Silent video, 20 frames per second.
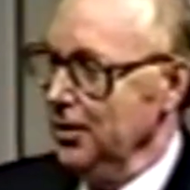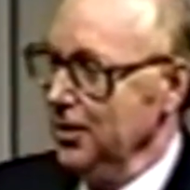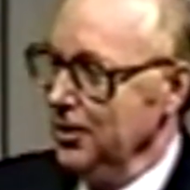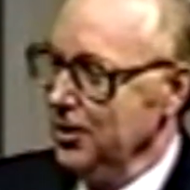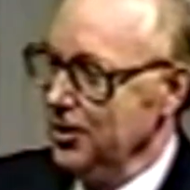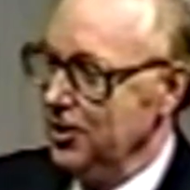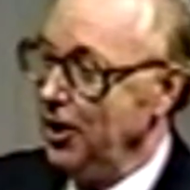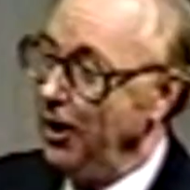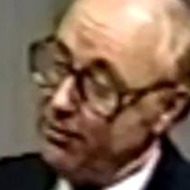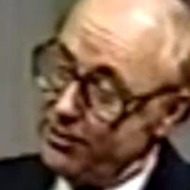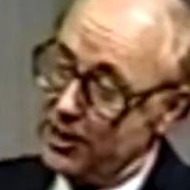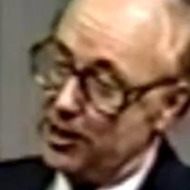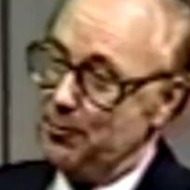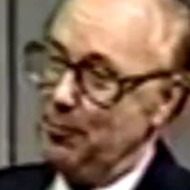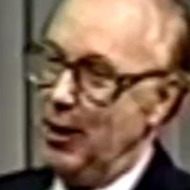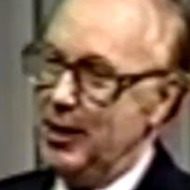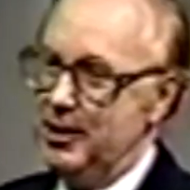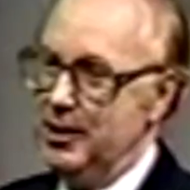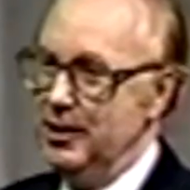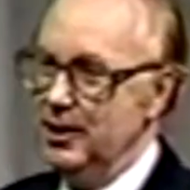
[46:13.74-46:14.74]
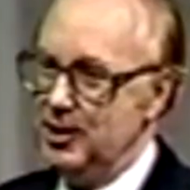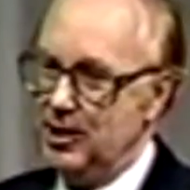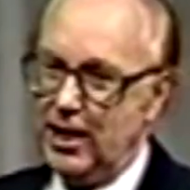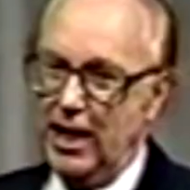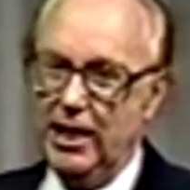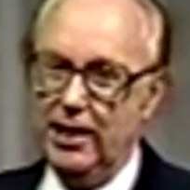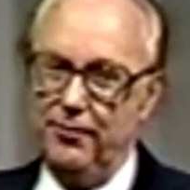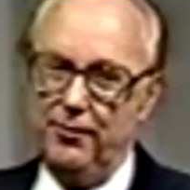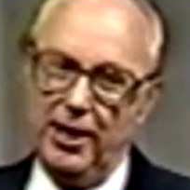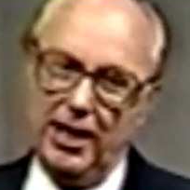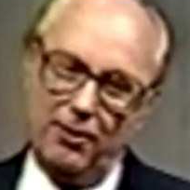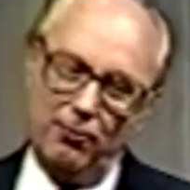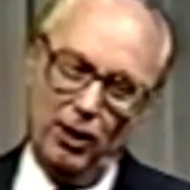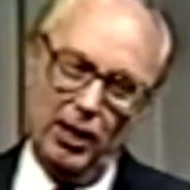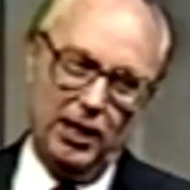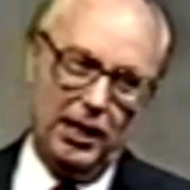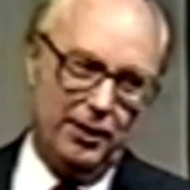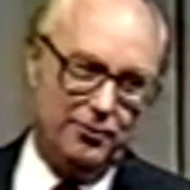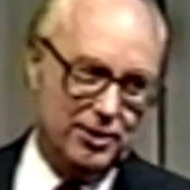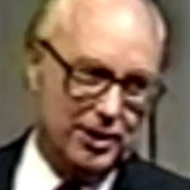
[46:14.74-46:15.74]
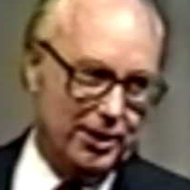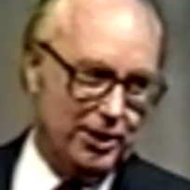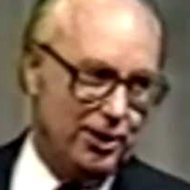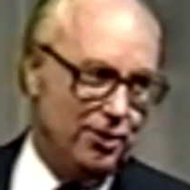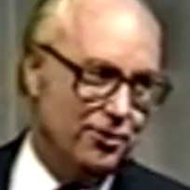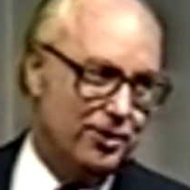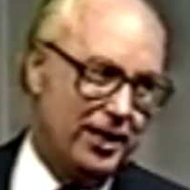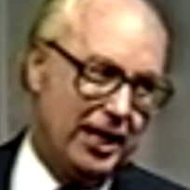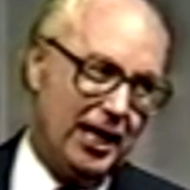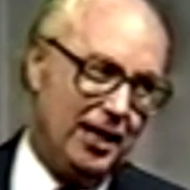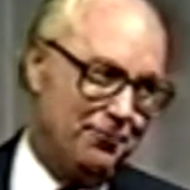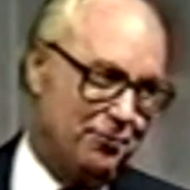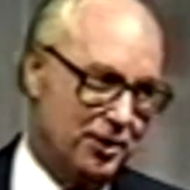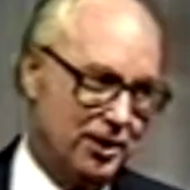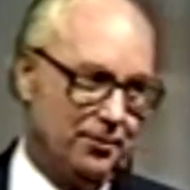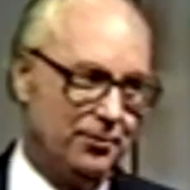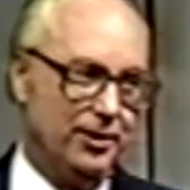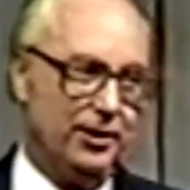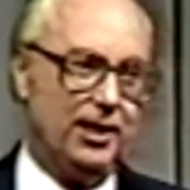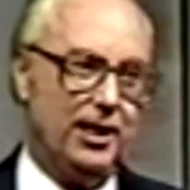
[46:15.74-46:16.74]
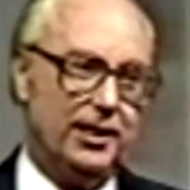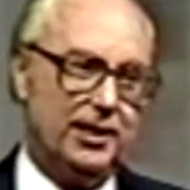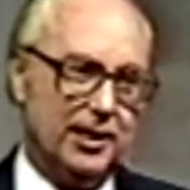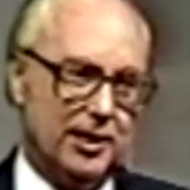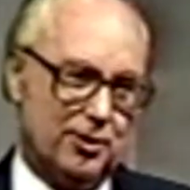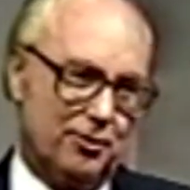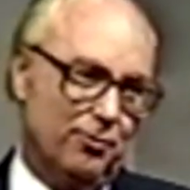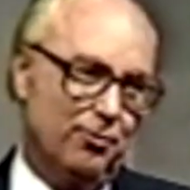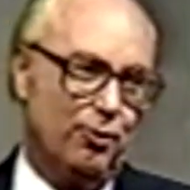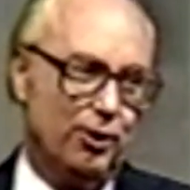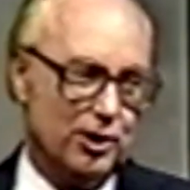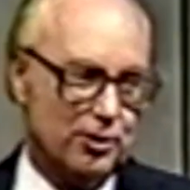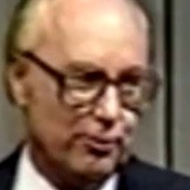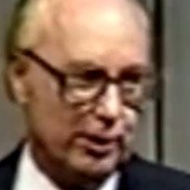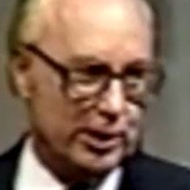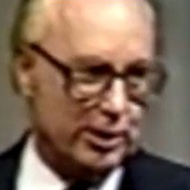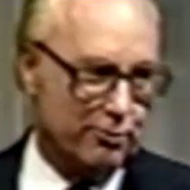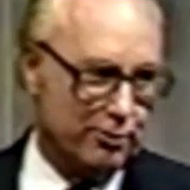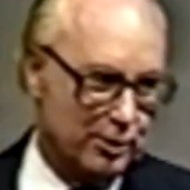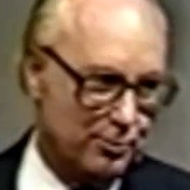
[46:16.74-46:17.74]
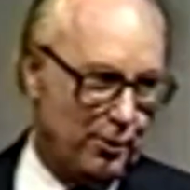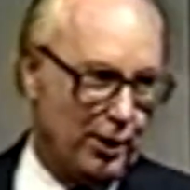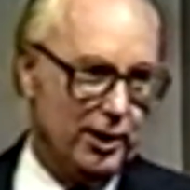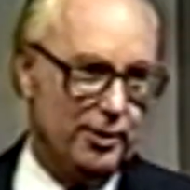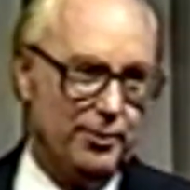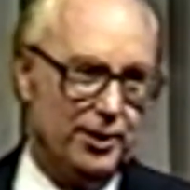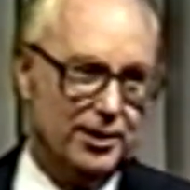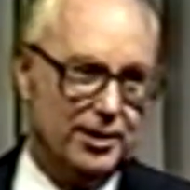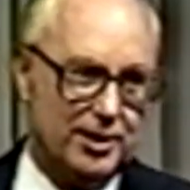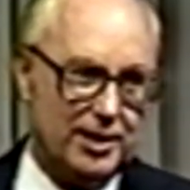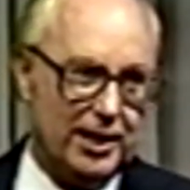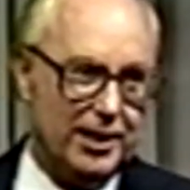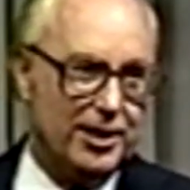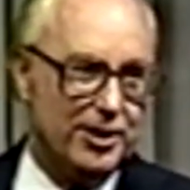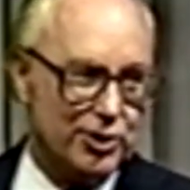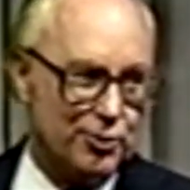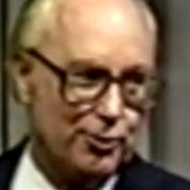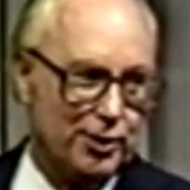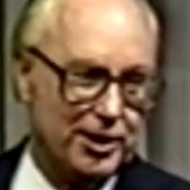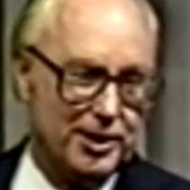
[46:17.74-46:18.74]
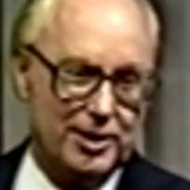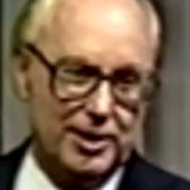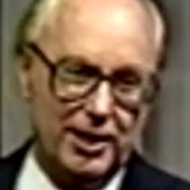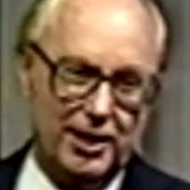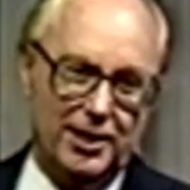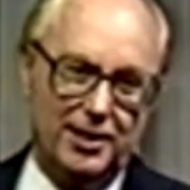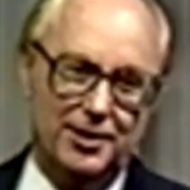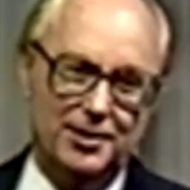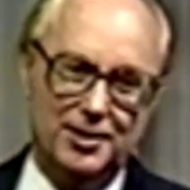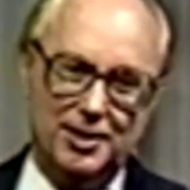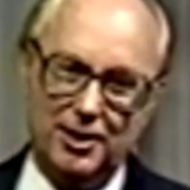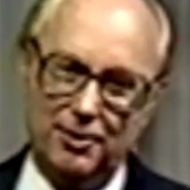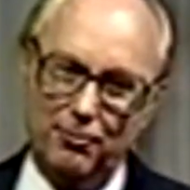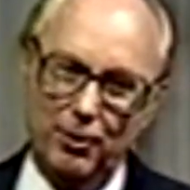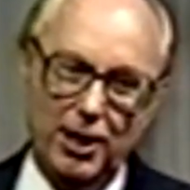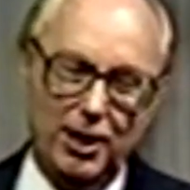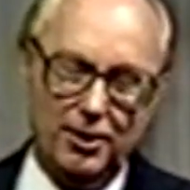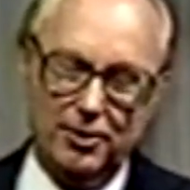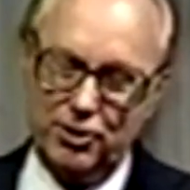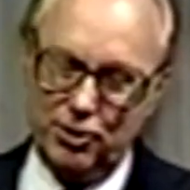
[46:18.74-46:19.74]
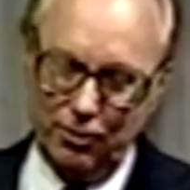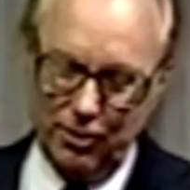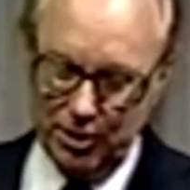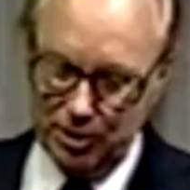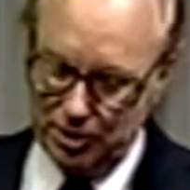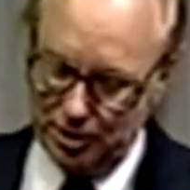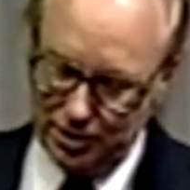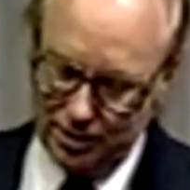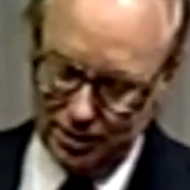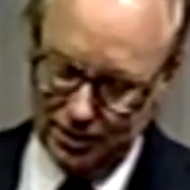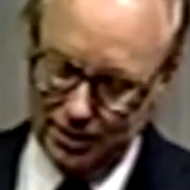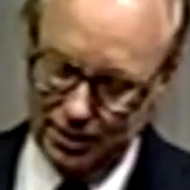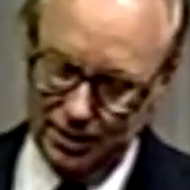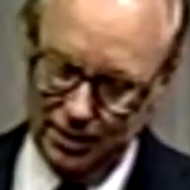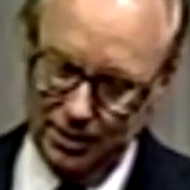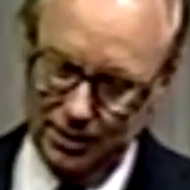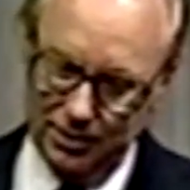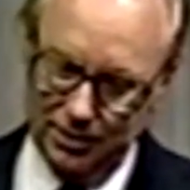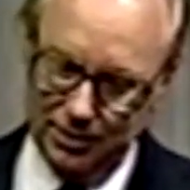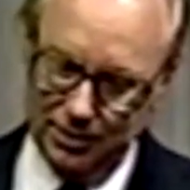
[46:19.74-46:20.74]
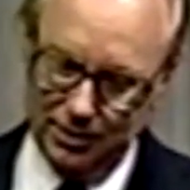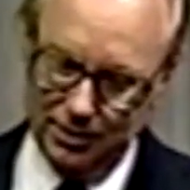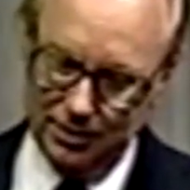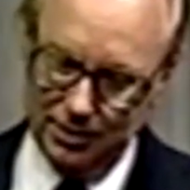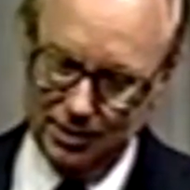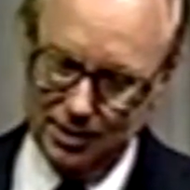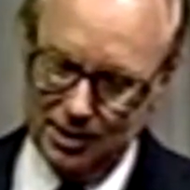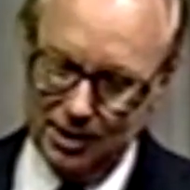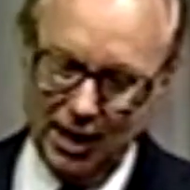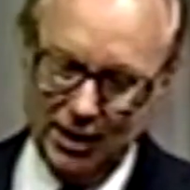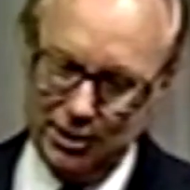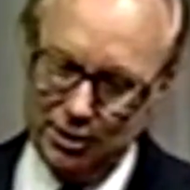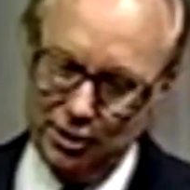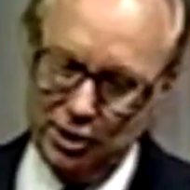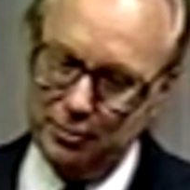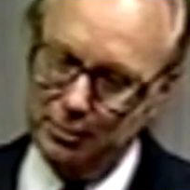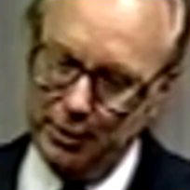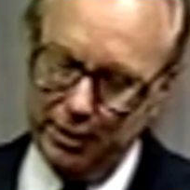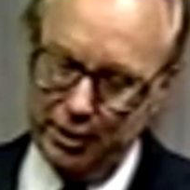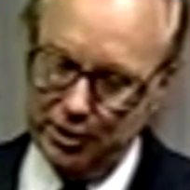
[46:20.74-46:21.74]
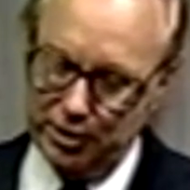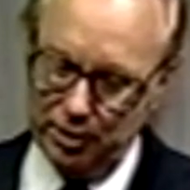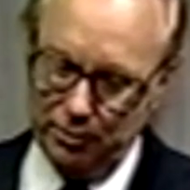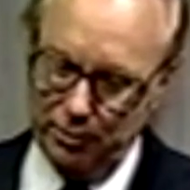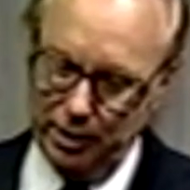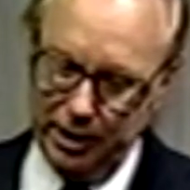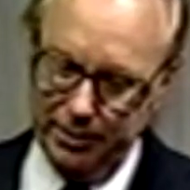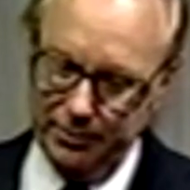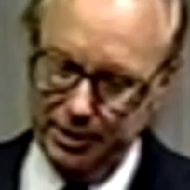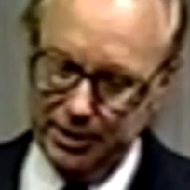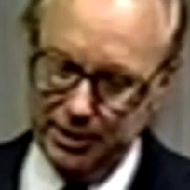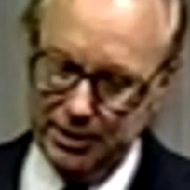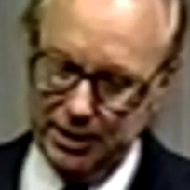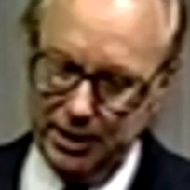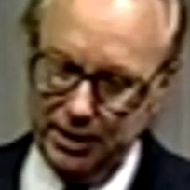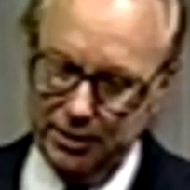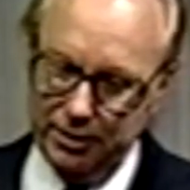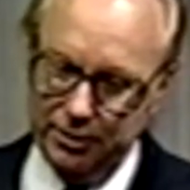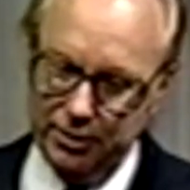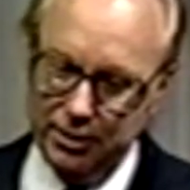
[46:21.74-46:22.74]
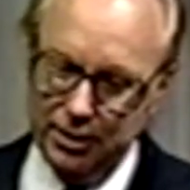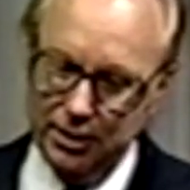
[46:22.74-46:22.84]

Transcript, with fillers: So I was expecting this kind of an, well, I was at a youth camp or something like this when Morris Williams responded to me. Instead, here's what he said. He said, well, George, you, it's not too spiritual what I'm going to tell you.